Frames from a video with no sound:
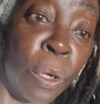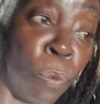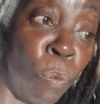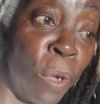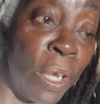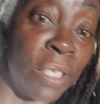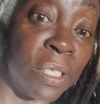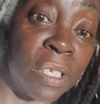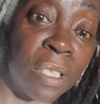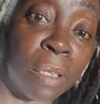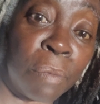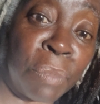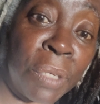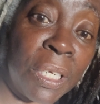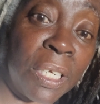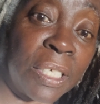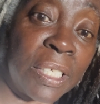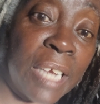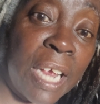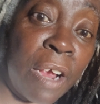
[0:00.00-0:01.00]
Went to the
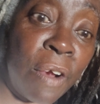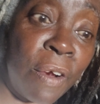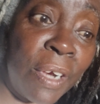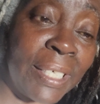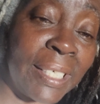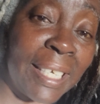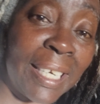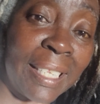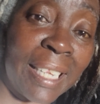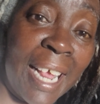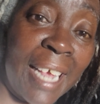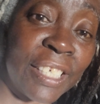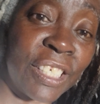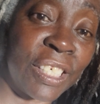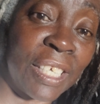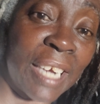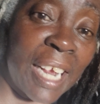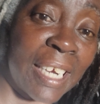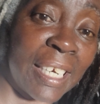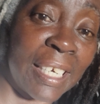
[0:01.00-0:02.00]
military, did that
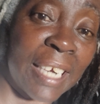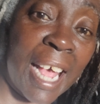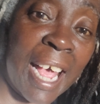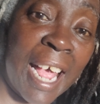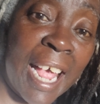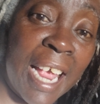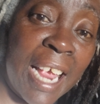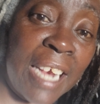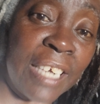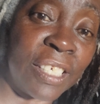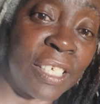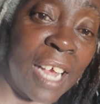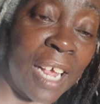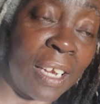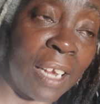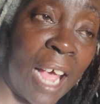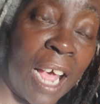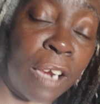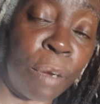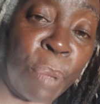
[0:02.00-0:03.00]
shit at an age, that
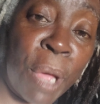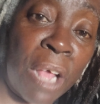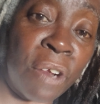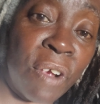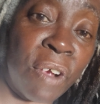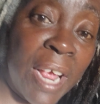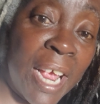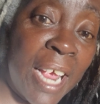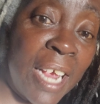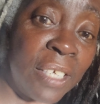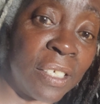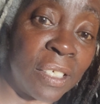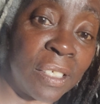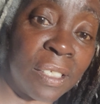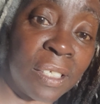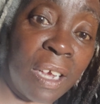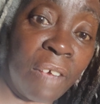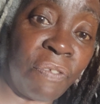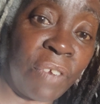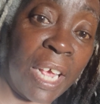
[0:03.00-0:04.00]
lied about her age and
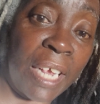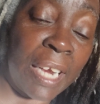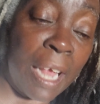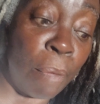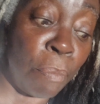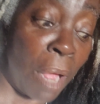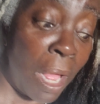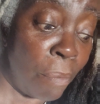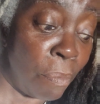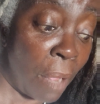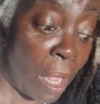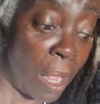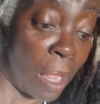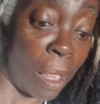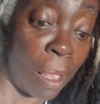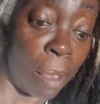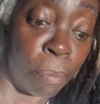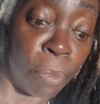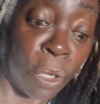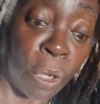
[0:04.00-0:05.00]
stuff like that. My
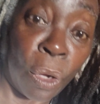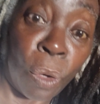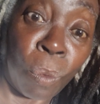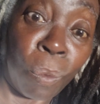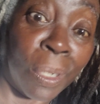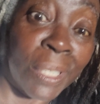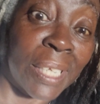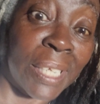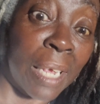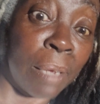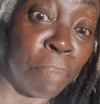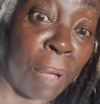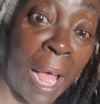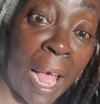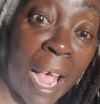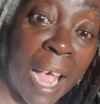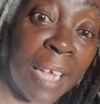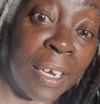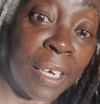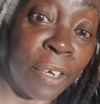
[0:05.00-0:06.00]
mom was a
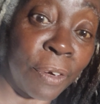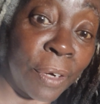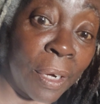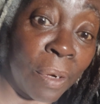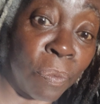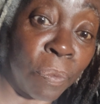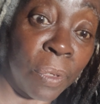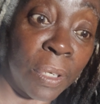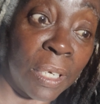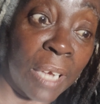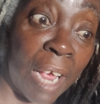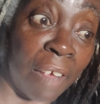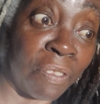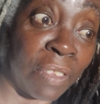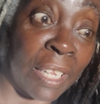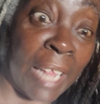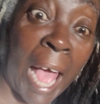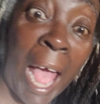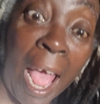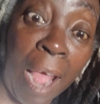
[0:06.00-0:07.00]
pioneer in real life.
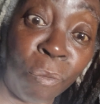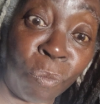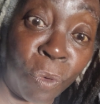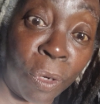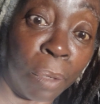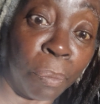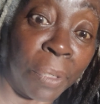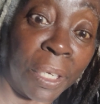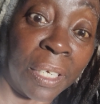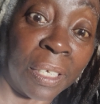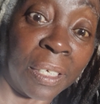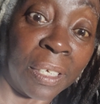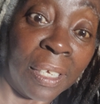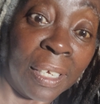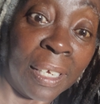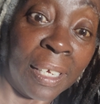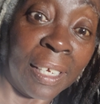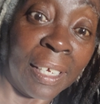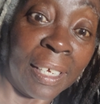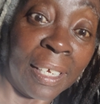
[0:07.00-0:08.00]
That woman,
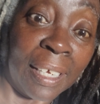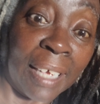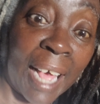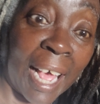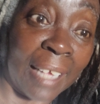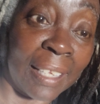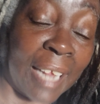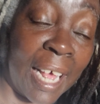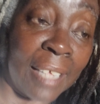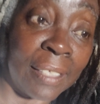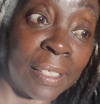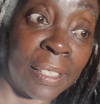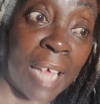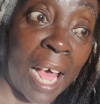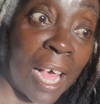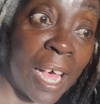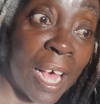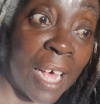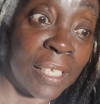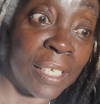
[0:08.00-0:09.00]
at that
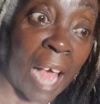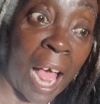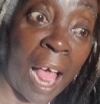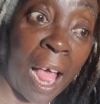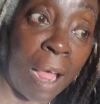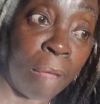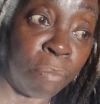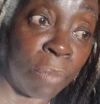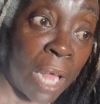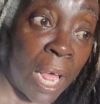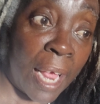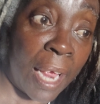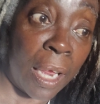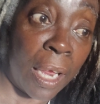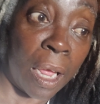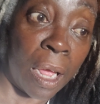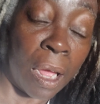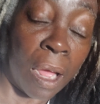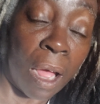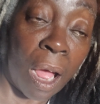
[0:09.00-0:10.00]
size, I'm
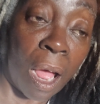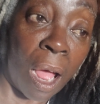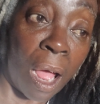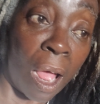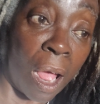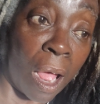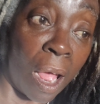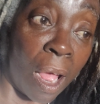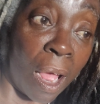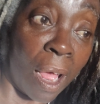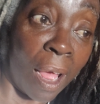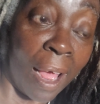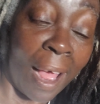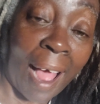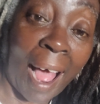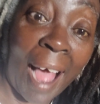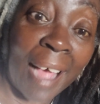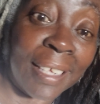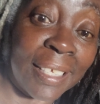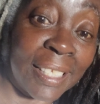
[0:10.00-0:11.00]
like,
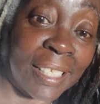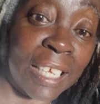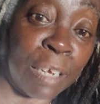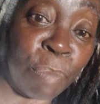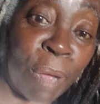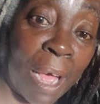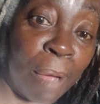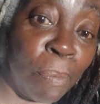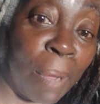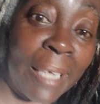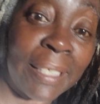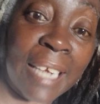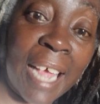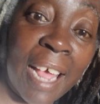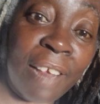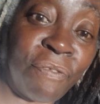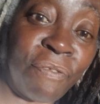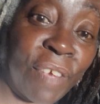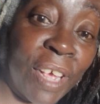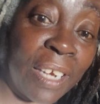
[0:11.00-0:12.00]
I could see my
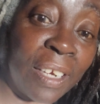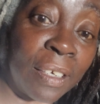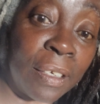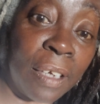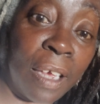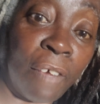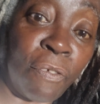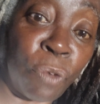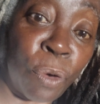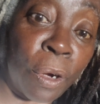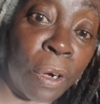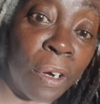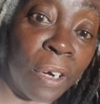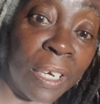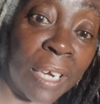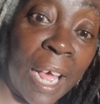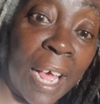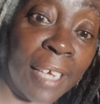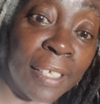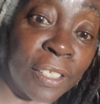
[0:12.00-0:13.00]
dad fell in love with her
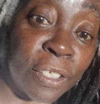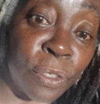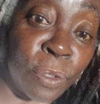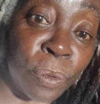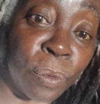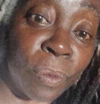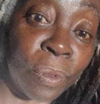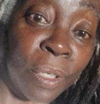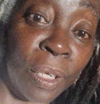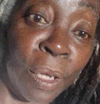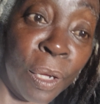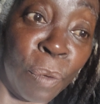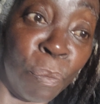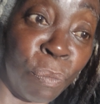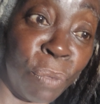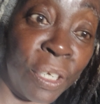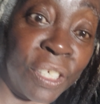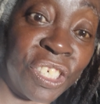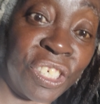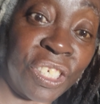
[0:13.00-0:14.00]
in high school,
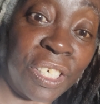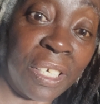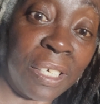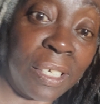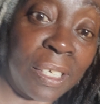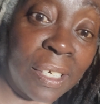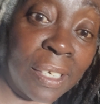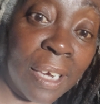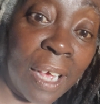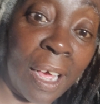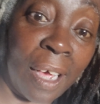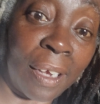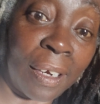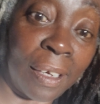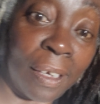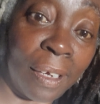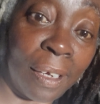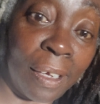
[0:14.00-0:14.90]
but she did not,